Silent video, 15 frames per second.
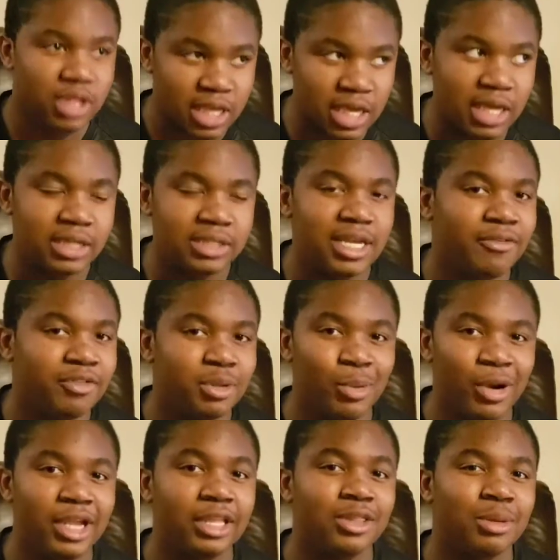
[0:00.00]
The kids have to
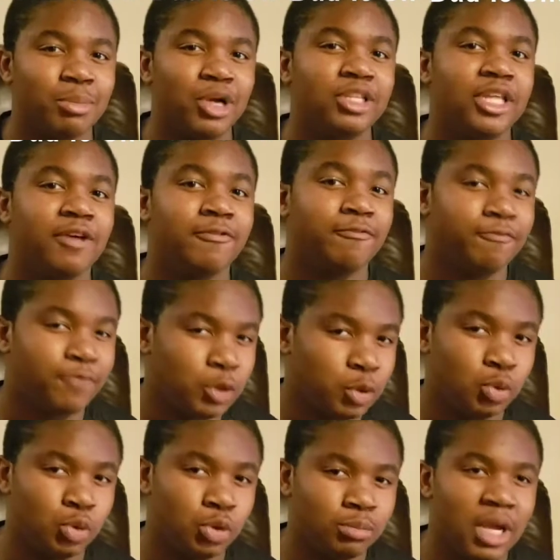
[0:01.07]
bring the birthday
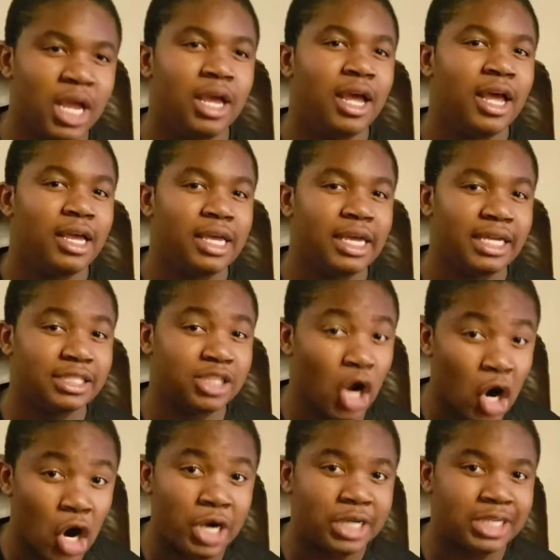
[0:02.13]
food. It's
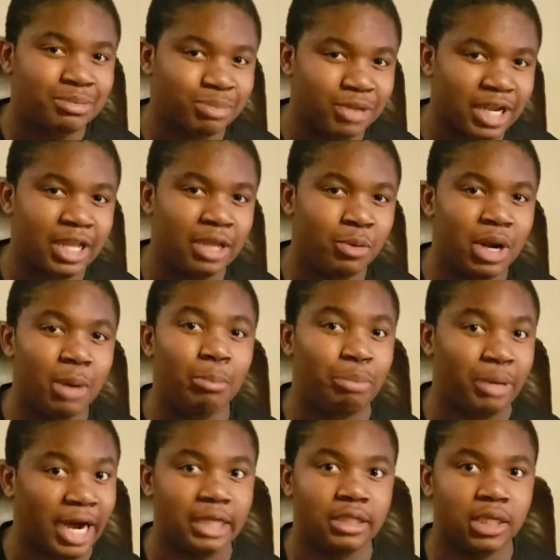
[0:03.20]
hard explaining what a
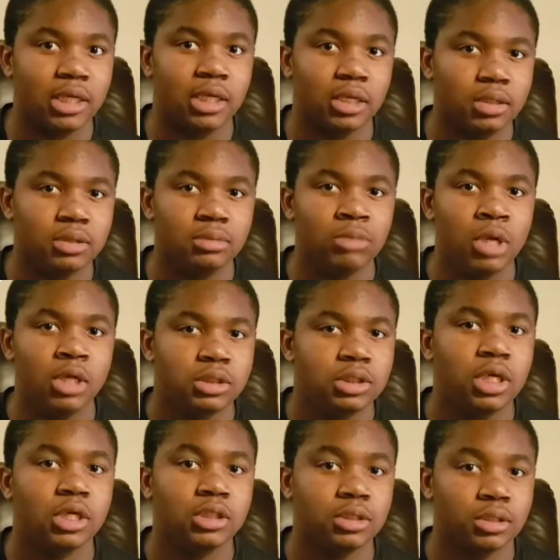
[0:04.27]
potluck is
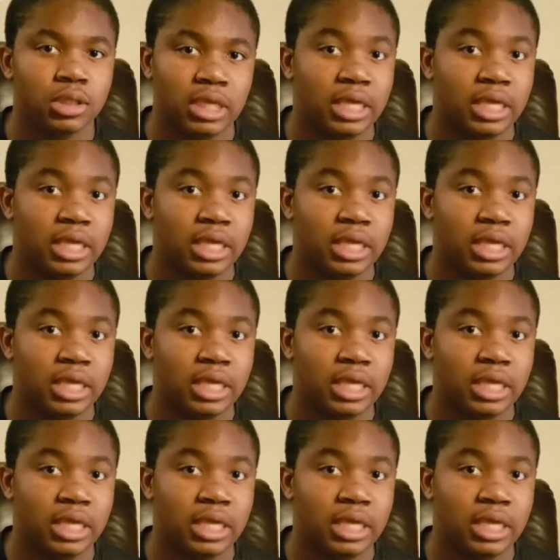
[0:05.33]
to